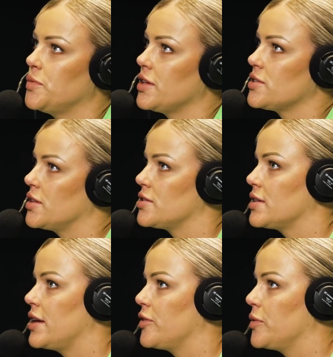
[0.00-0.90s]
Let's, let's
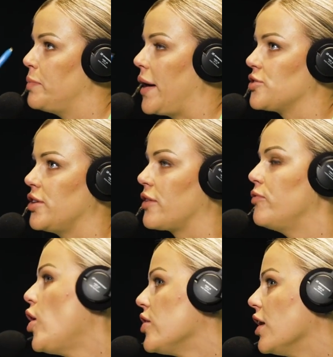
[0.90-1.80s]
even backtrack
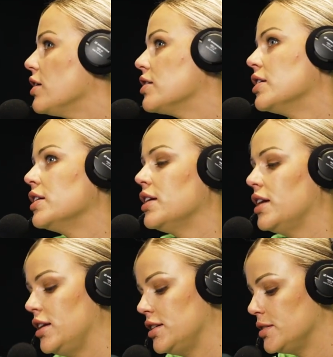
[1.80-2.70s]
further.
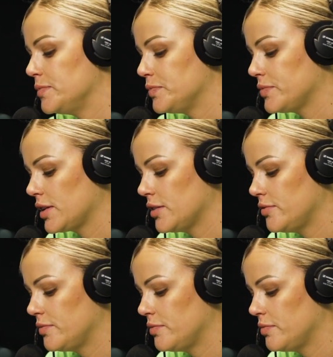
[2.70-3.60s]
Um,
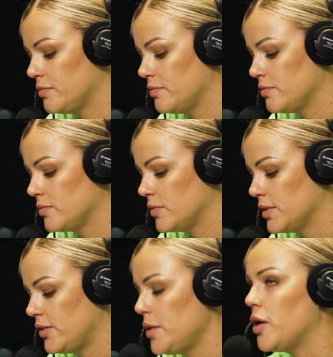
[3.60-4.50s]

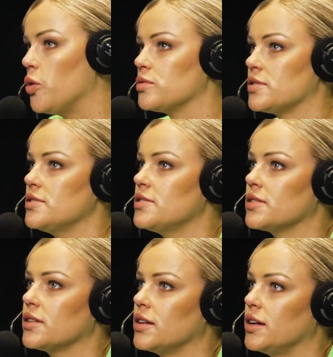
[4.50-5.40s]
female horses
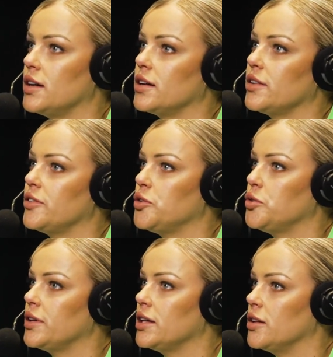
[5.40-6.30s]
are given
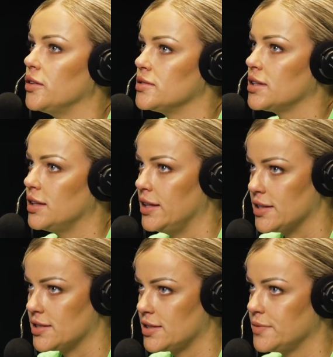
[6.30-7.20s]
two kilos
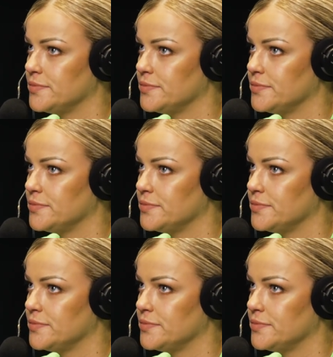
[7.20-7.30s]
less.